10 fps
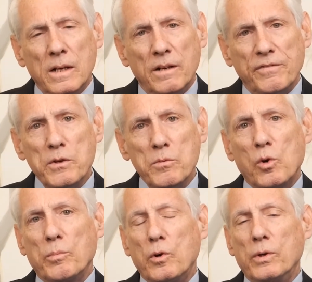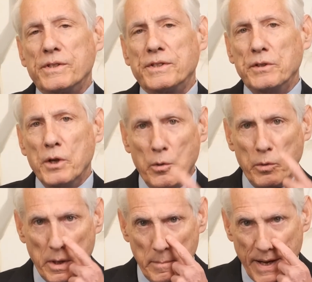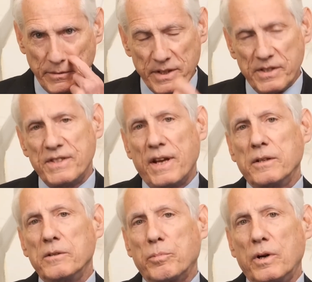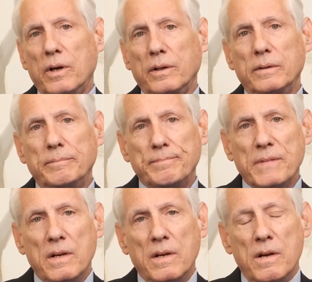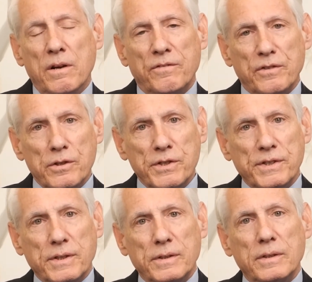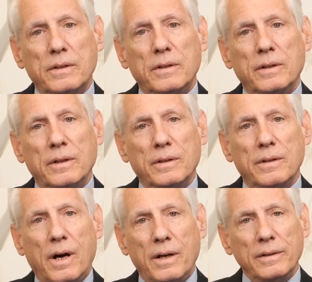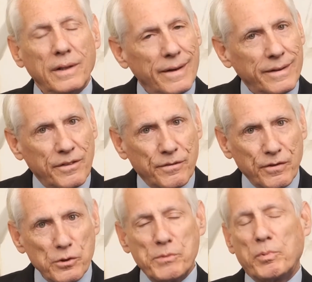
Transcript: A few more points to note about this second prong. First, unlike the first